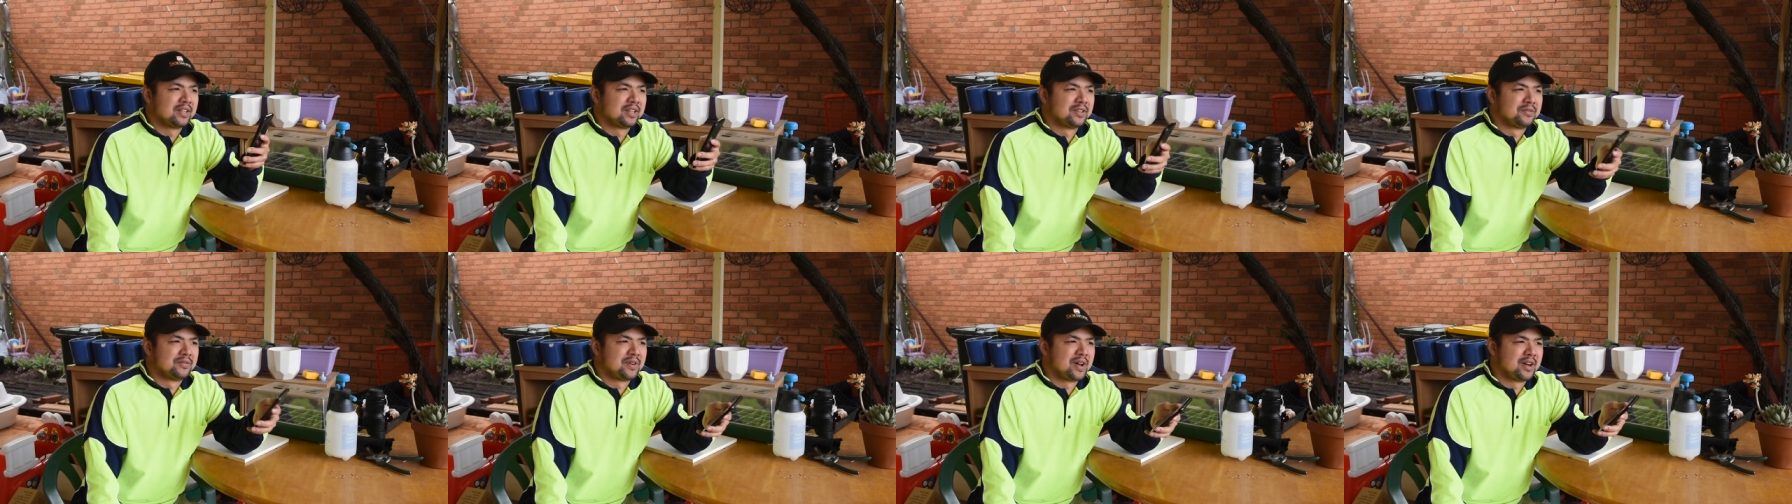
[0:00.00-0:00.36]

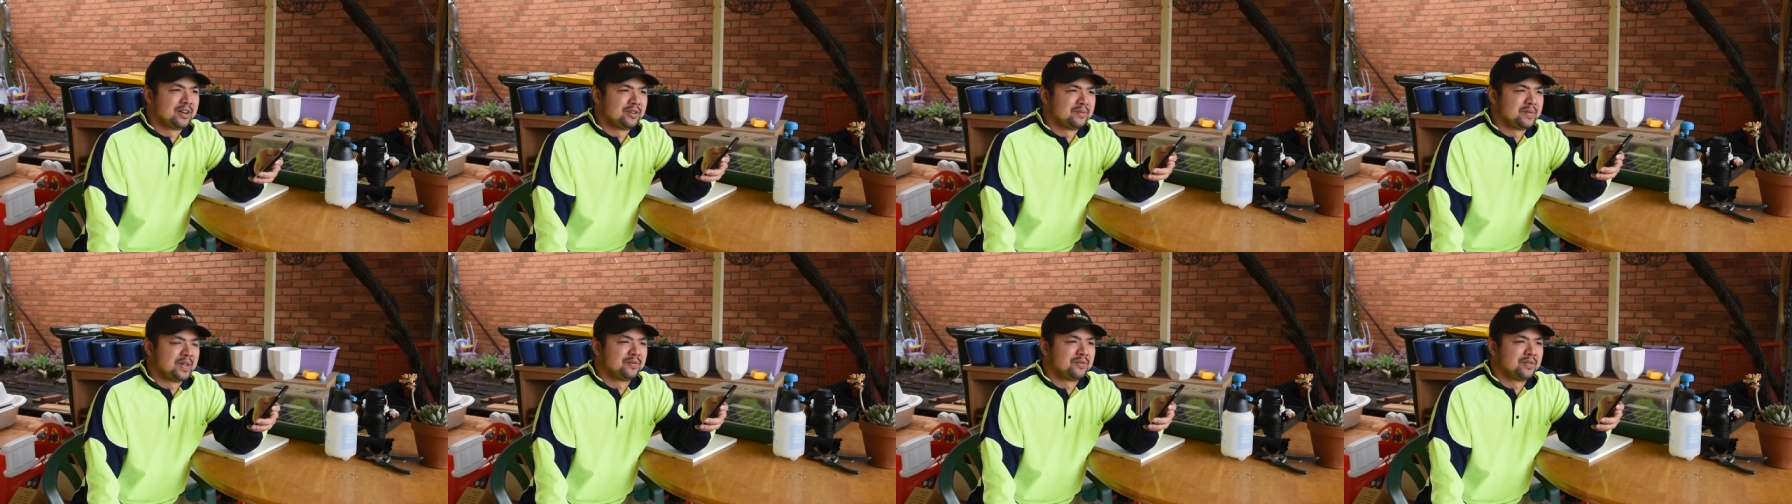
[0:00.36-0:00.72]
an
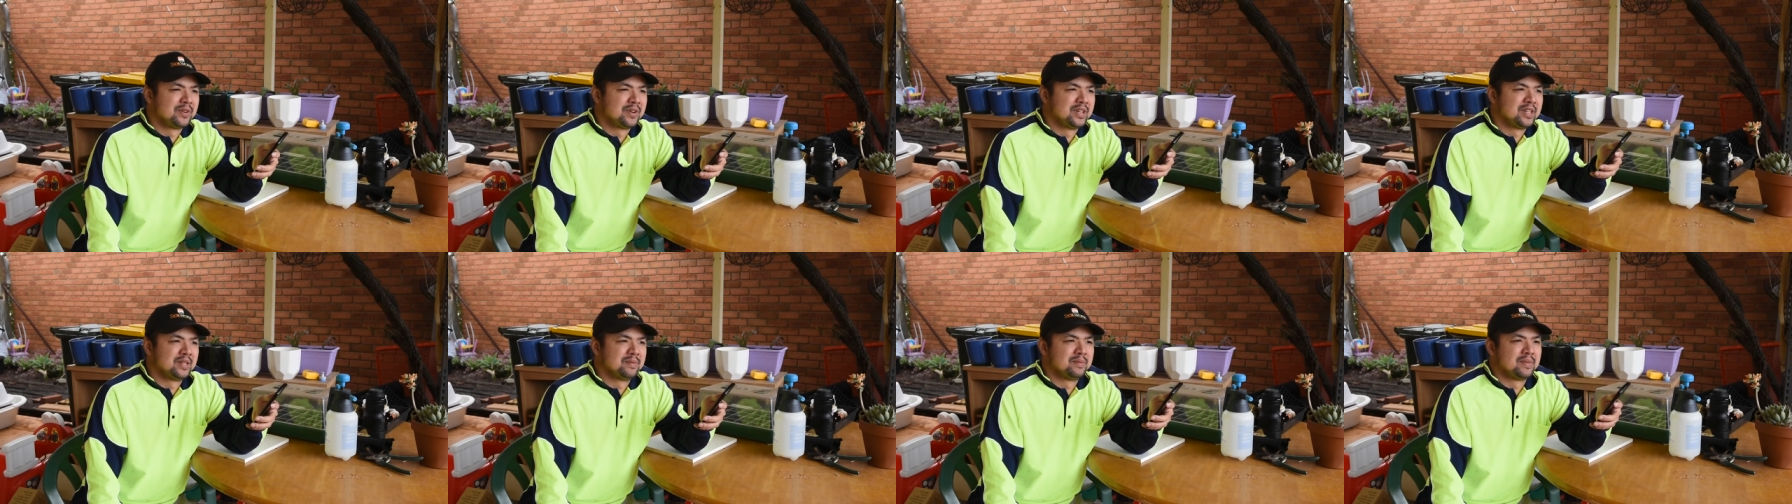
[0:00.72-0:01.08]
environment
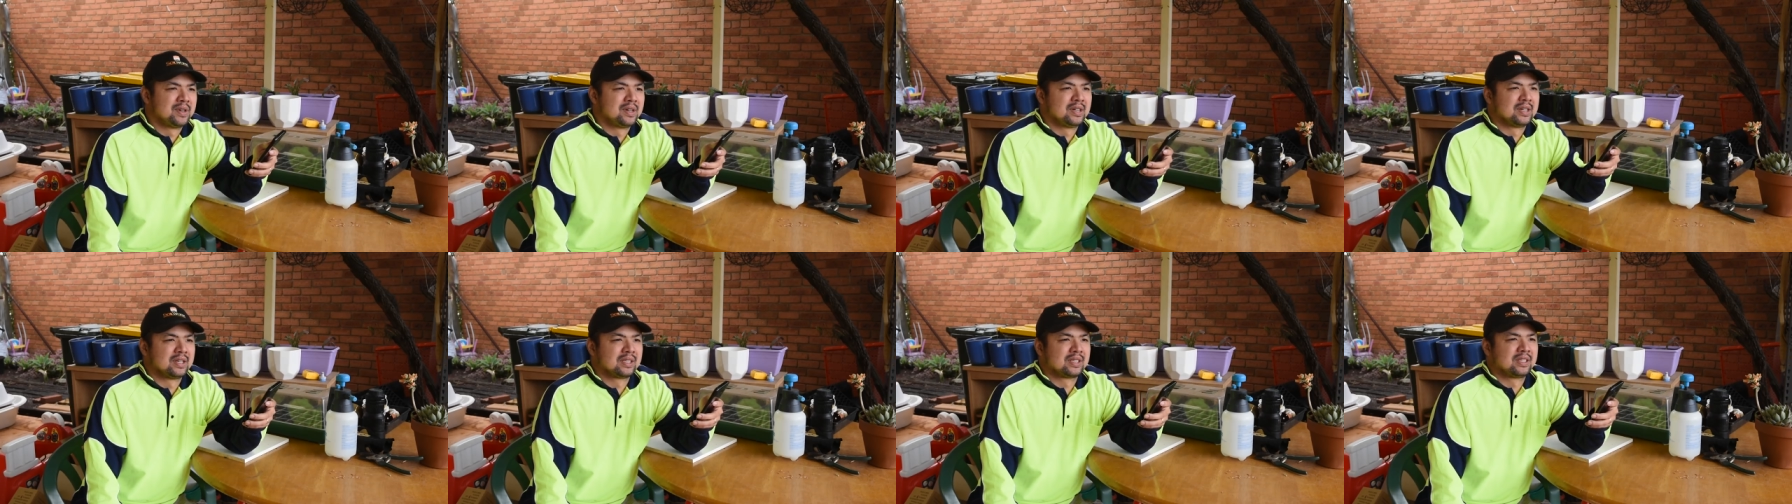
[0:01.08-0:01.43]
for it,
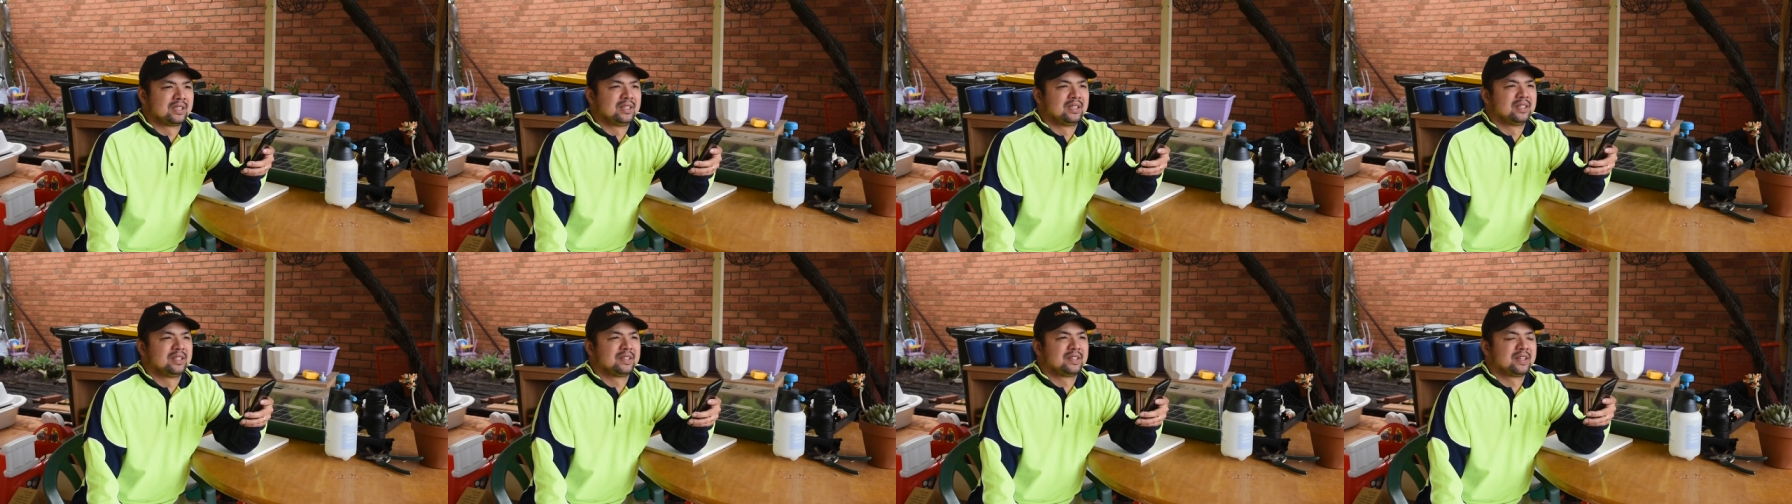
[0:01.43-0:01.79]
but
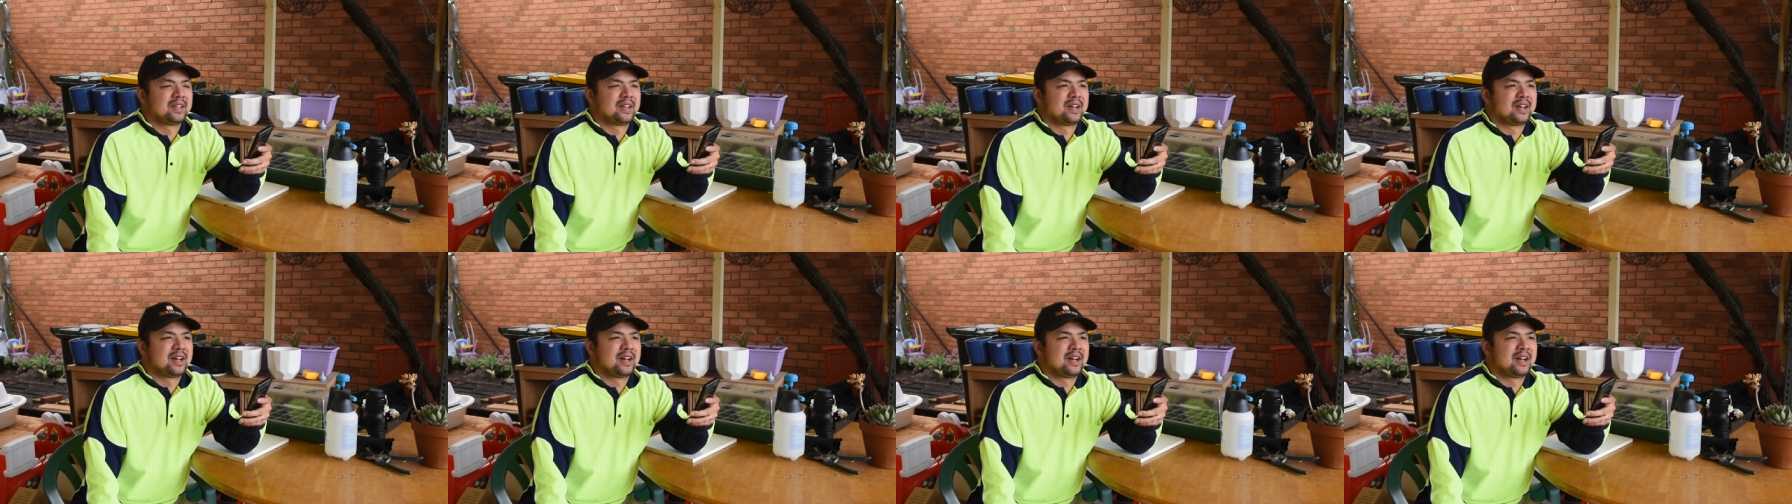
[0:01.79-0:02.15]

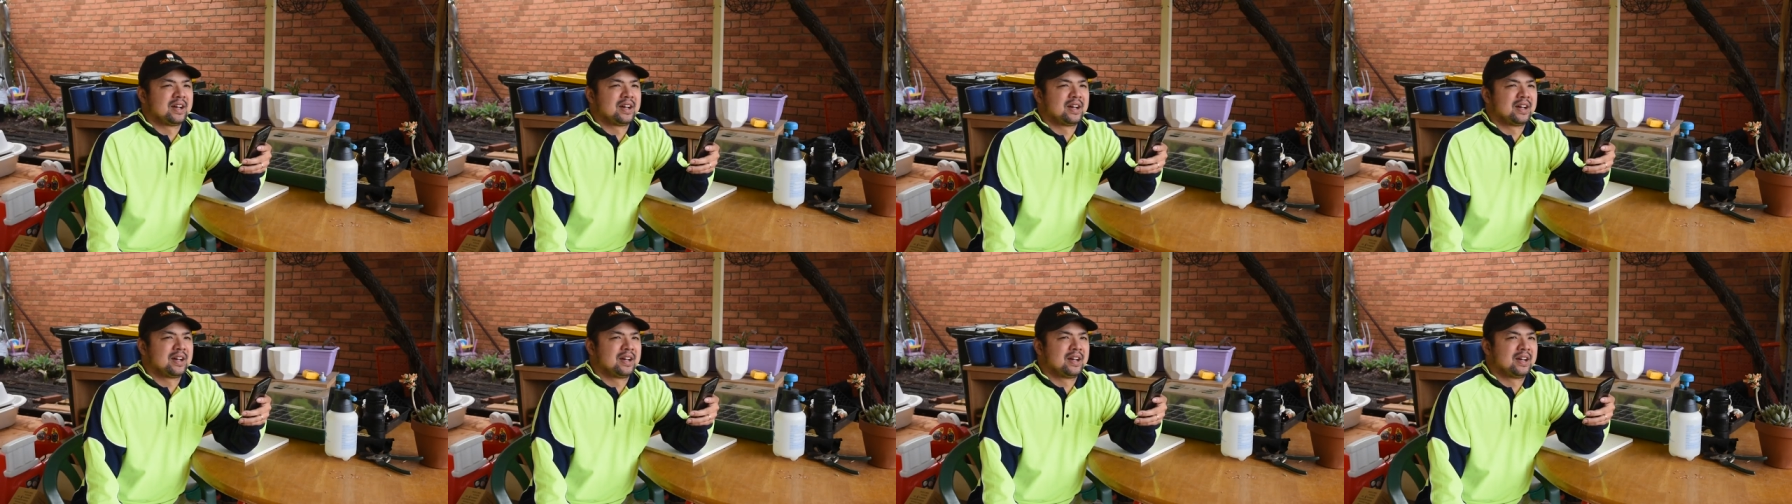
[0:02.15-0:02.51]

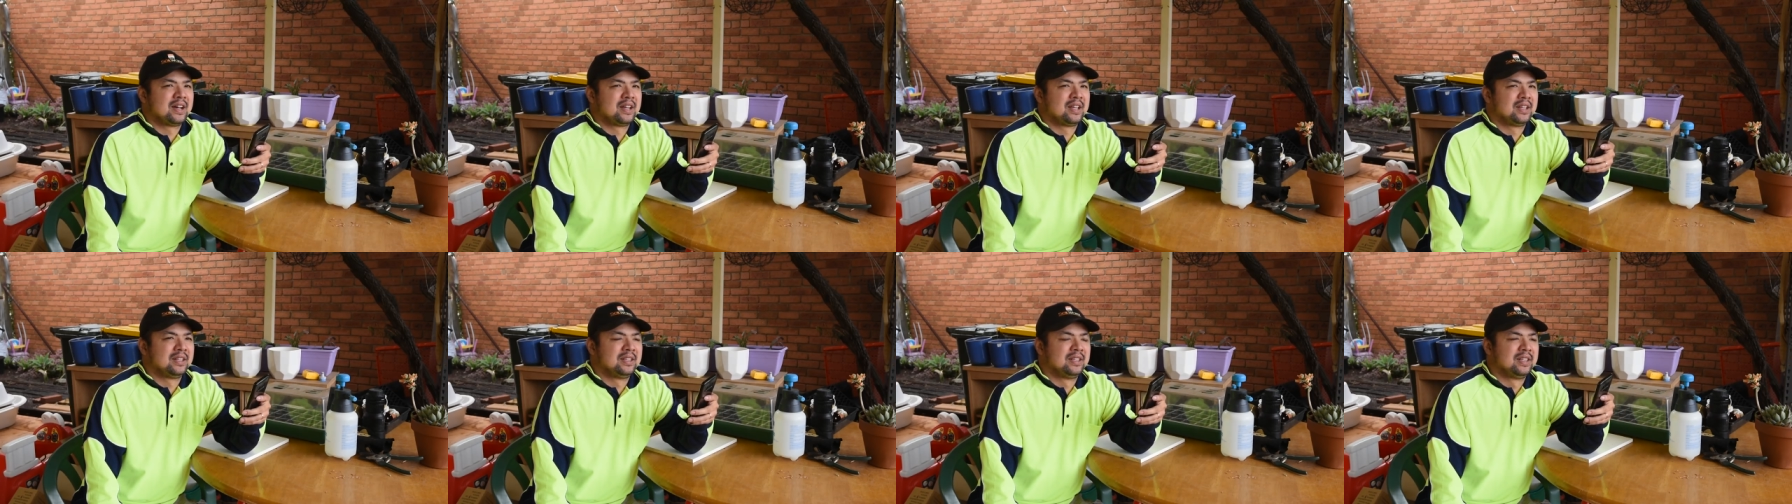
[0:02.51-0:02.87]

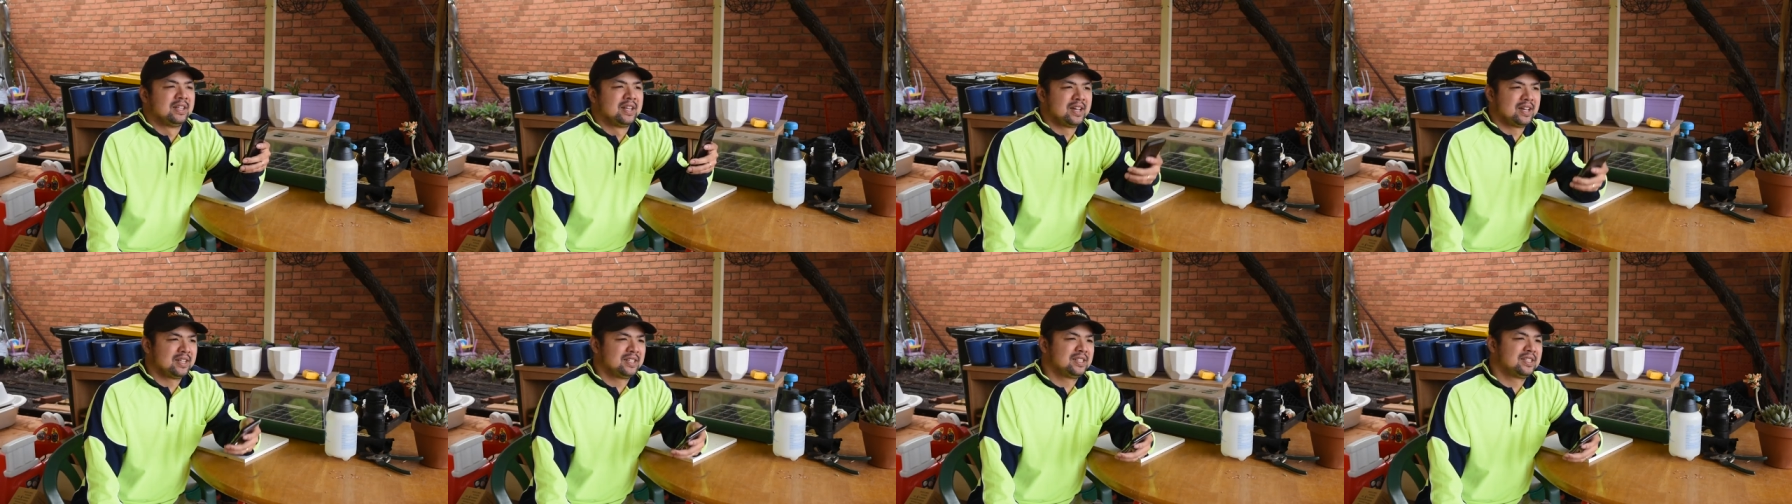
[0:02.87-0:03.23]
uh,
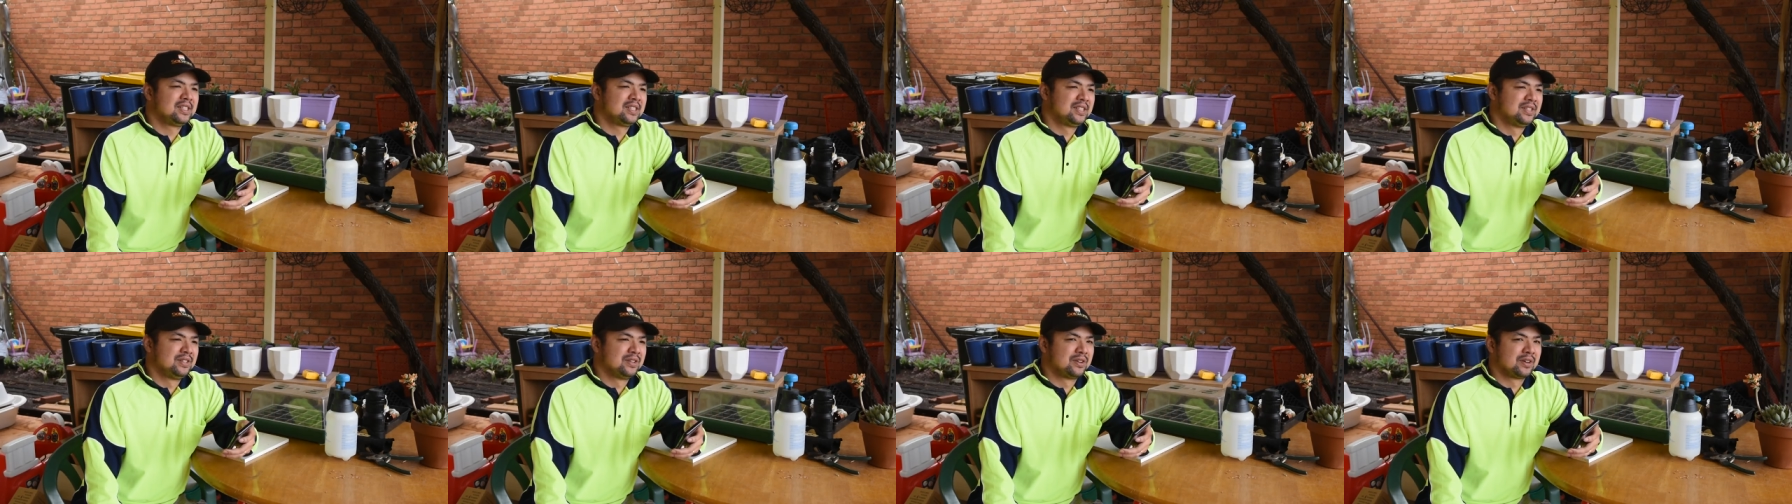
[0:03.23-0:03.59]

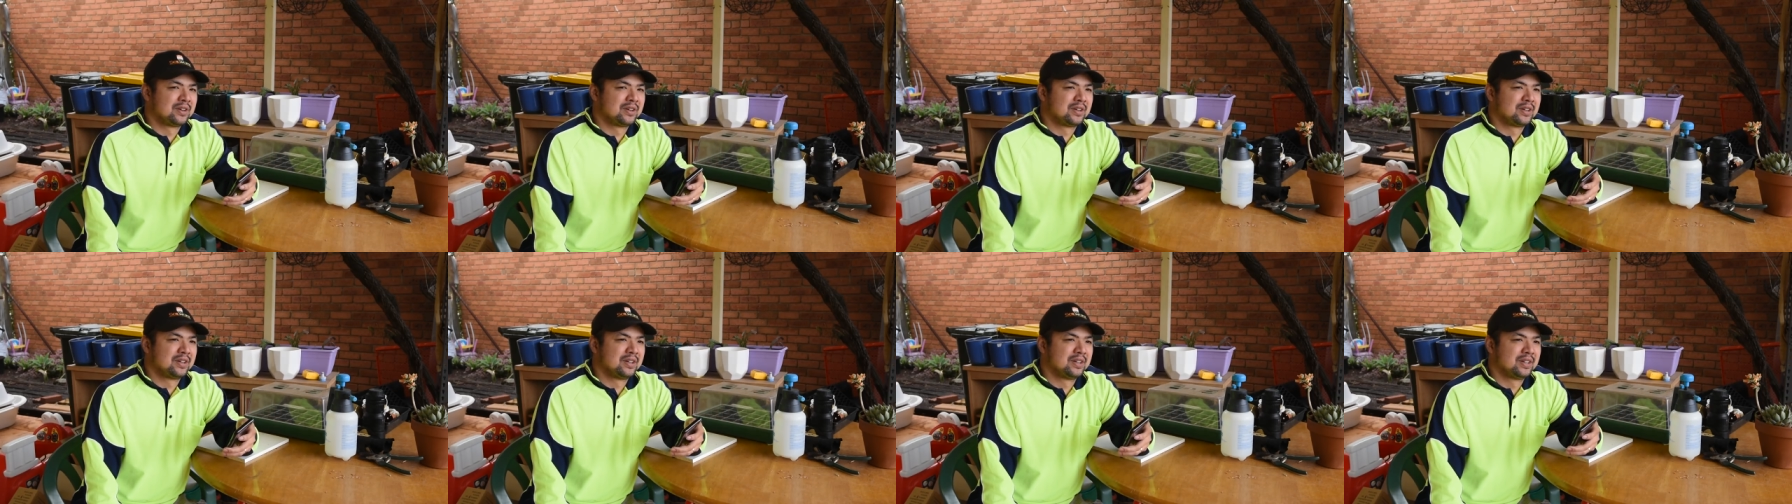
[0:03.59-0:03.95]
unless
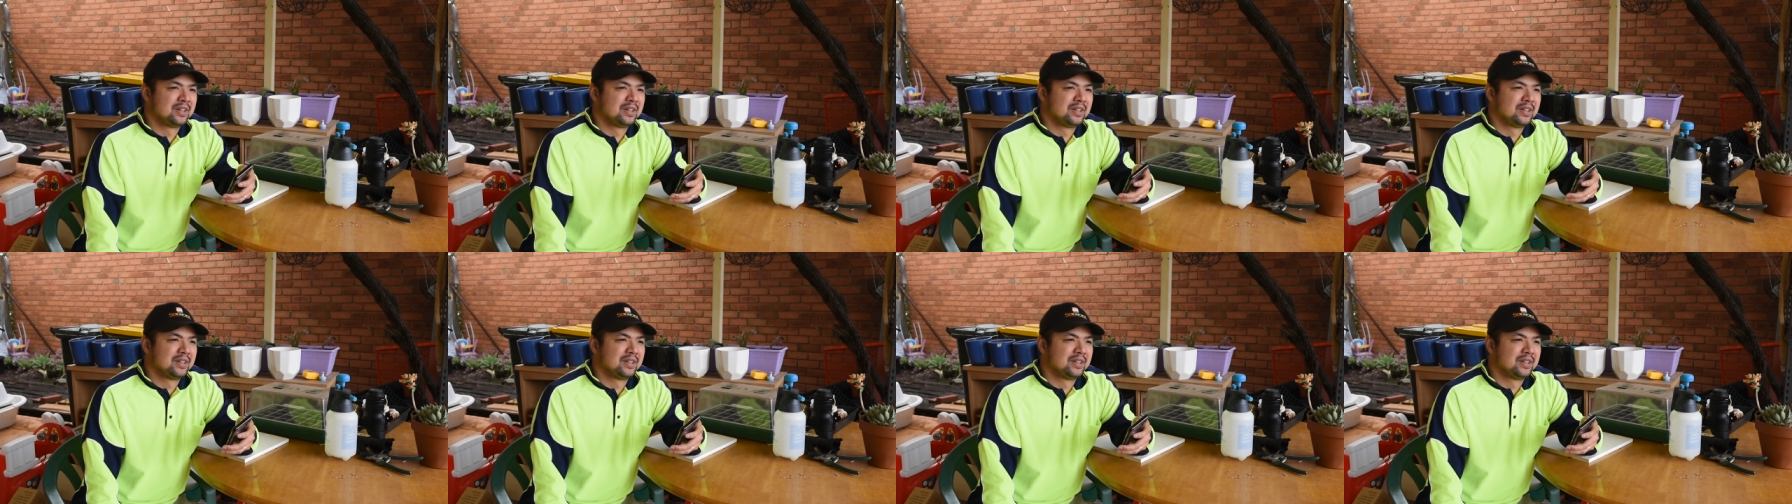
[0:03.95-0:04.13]
you're